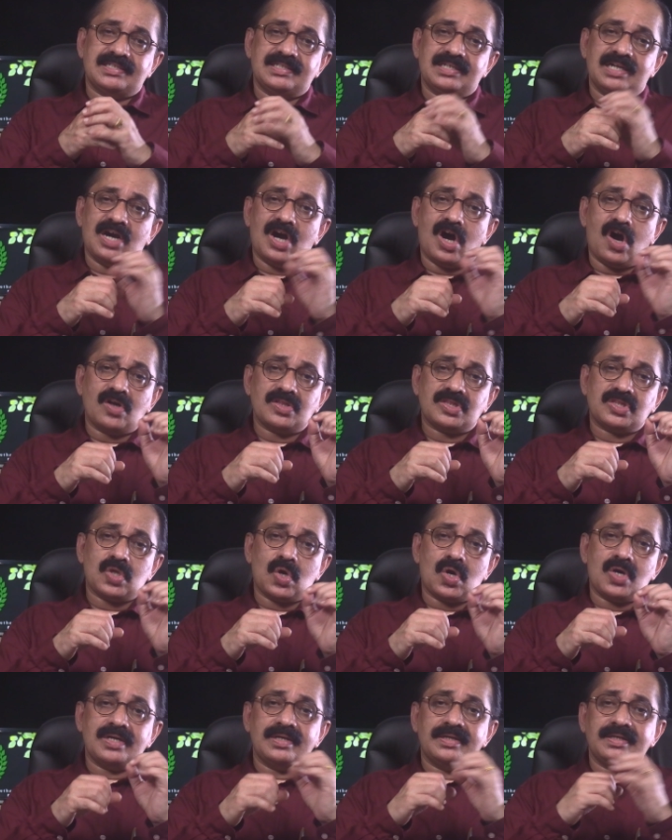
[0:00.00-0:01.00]

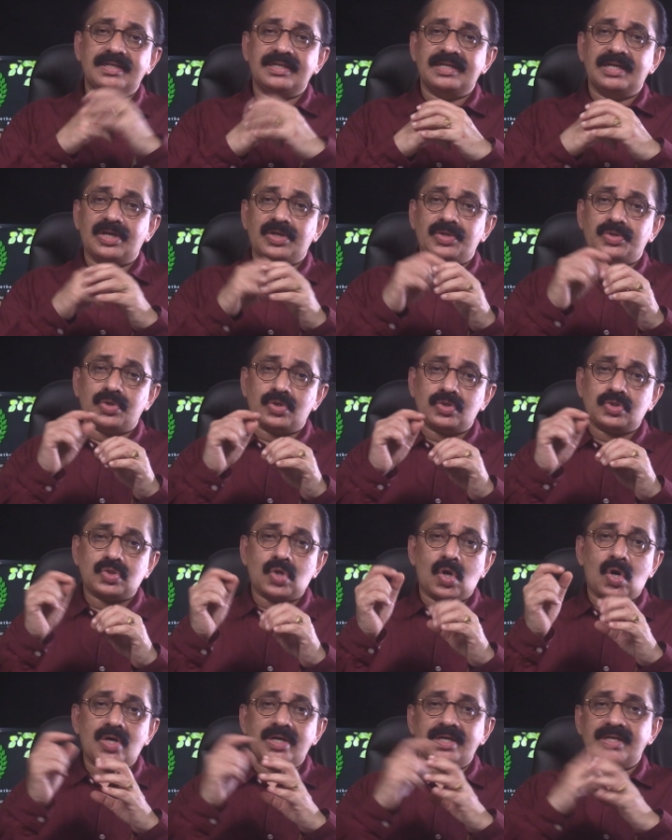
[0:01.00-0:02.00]
hawthorn,
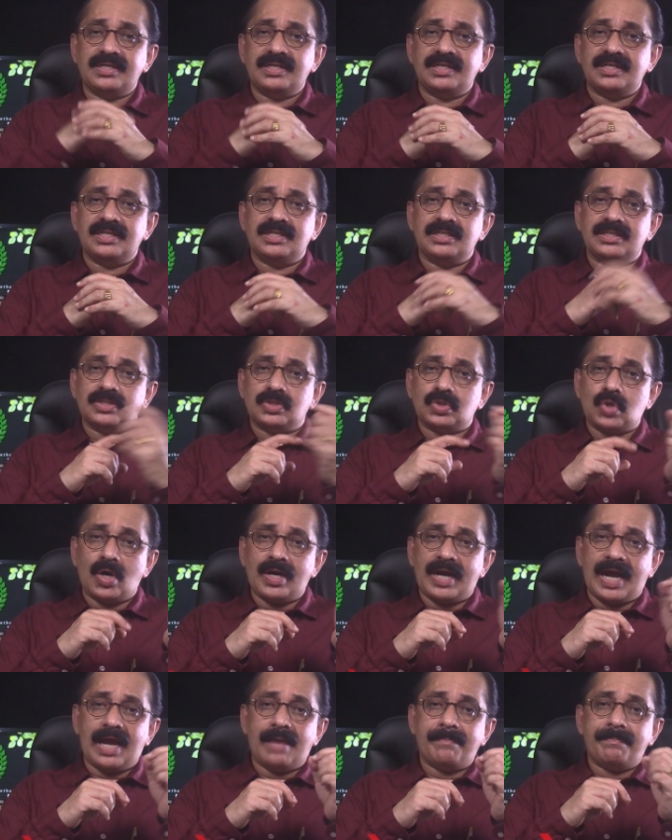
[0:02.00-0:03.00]
quickthorn, thorn
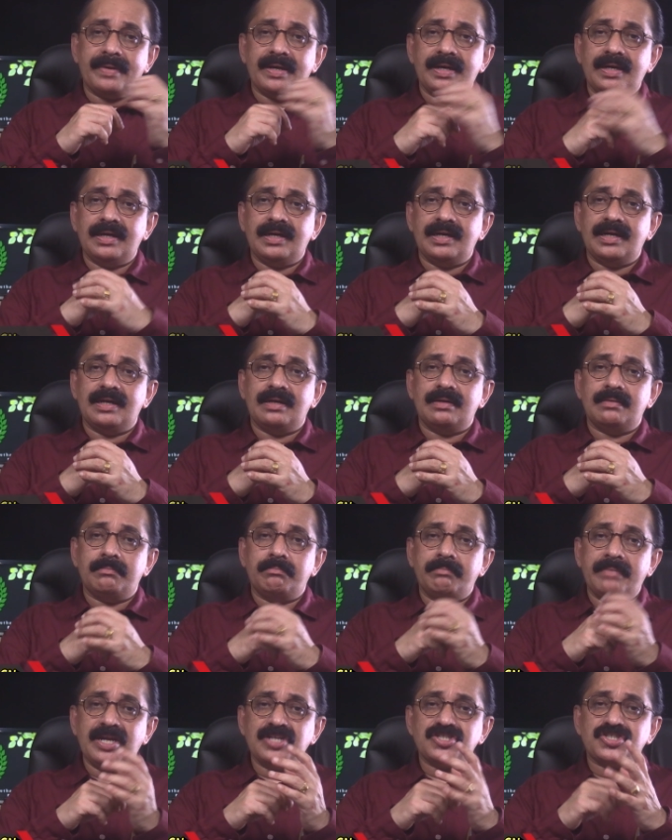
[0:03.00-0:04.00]
apple,
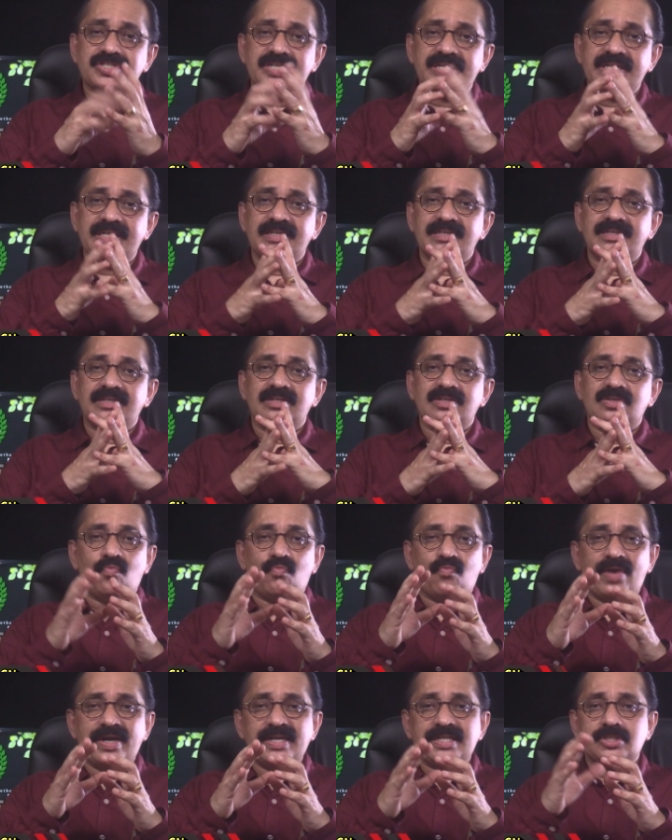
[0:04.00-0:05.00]
may tree,
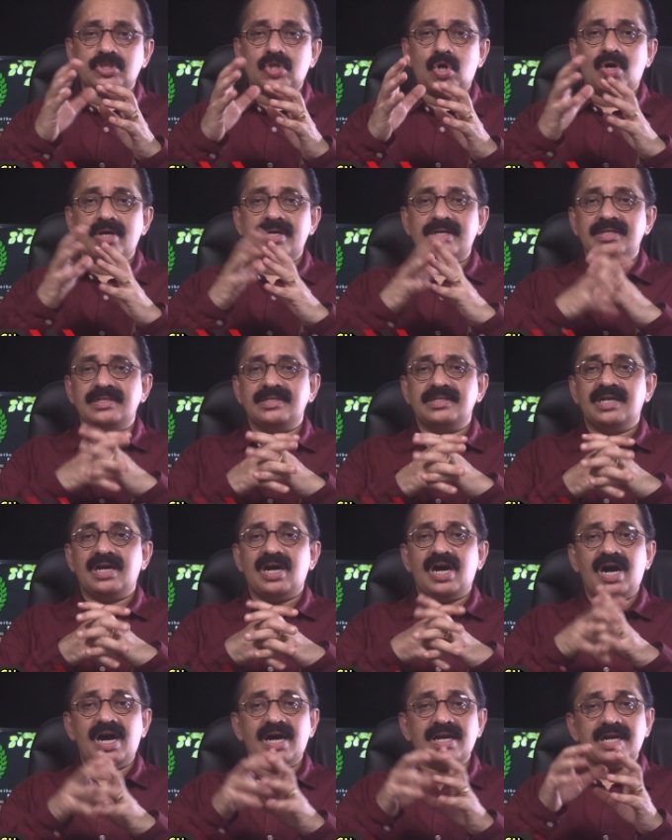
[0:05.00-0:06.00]
white thorn,
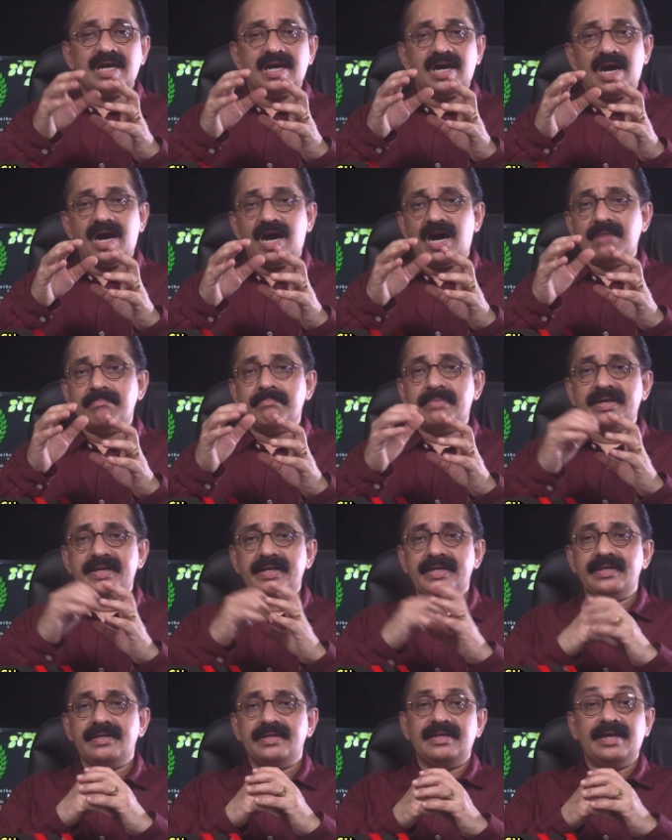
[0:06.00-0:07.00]
or
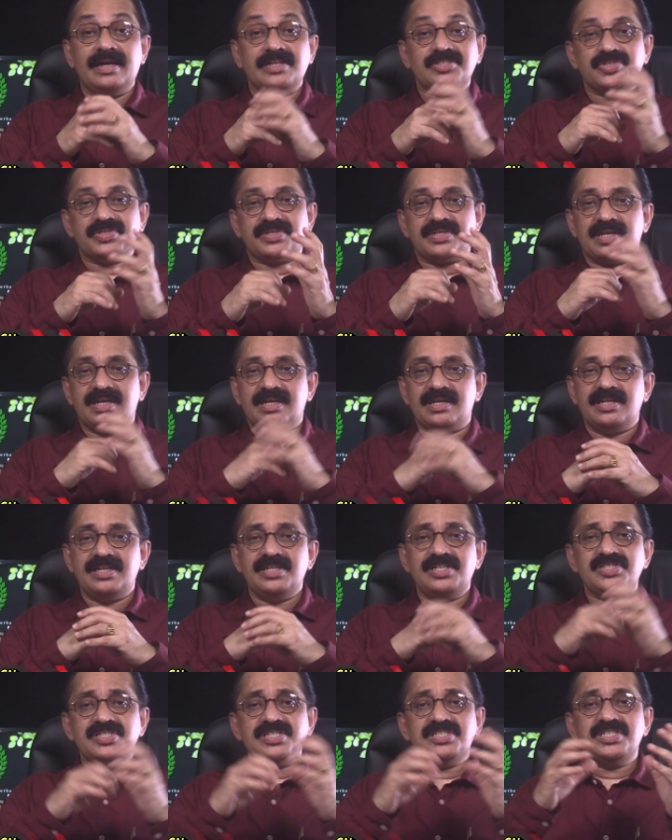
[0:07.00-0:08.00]
haw-berry, etc. It
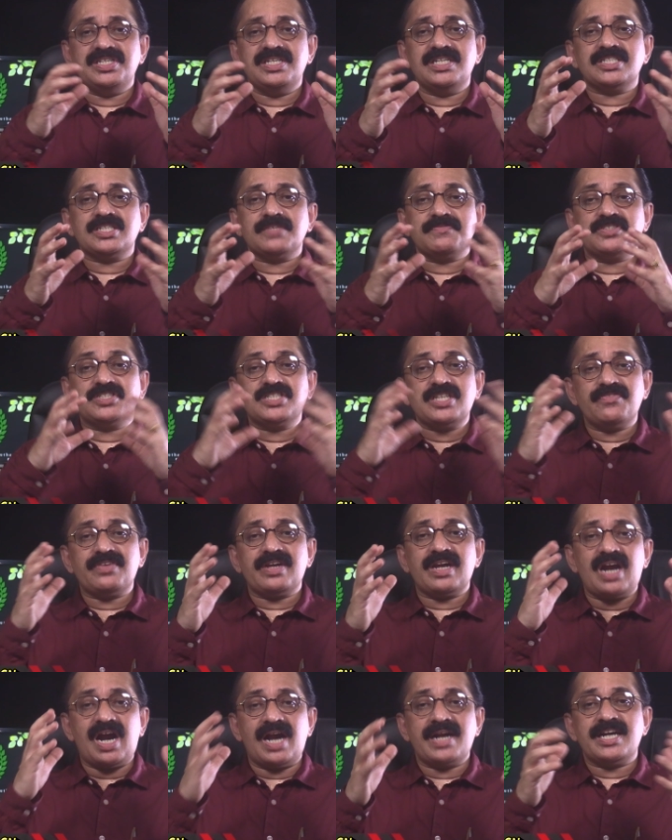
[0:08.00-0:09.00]
is a genus of several
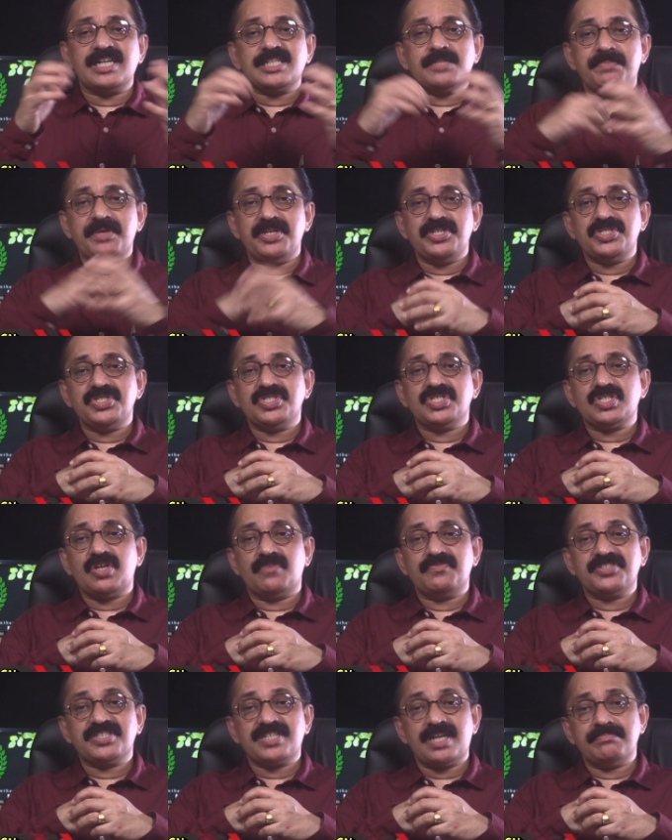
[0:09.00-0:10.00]
hundred species of
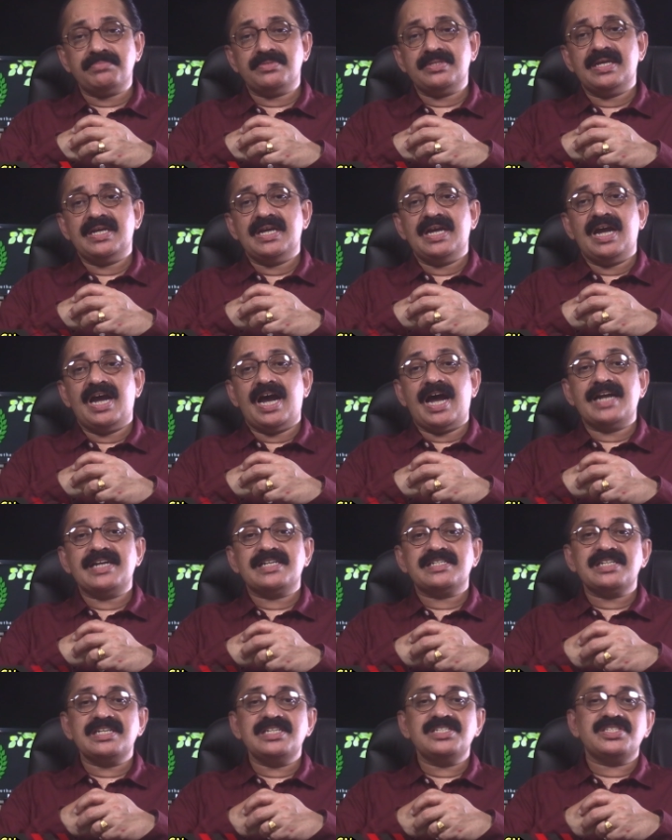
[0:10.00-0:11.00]
shrubs and
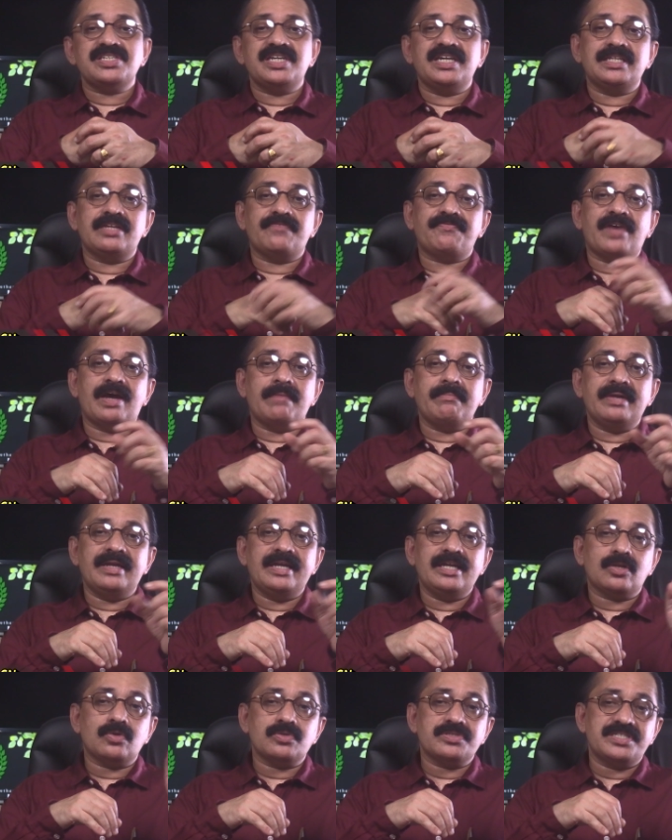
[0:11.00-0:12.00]
trees in the family
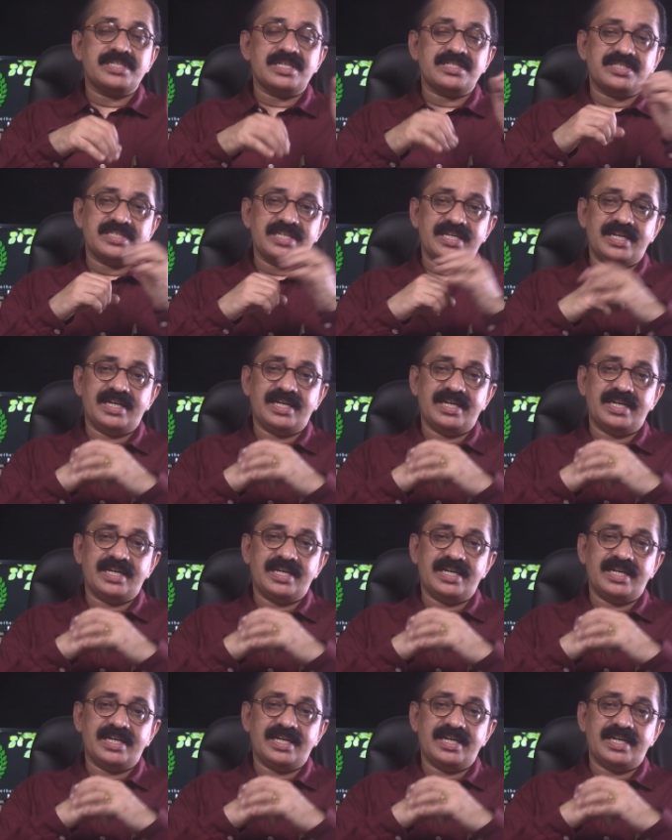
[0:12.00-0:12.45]
Rosaceae,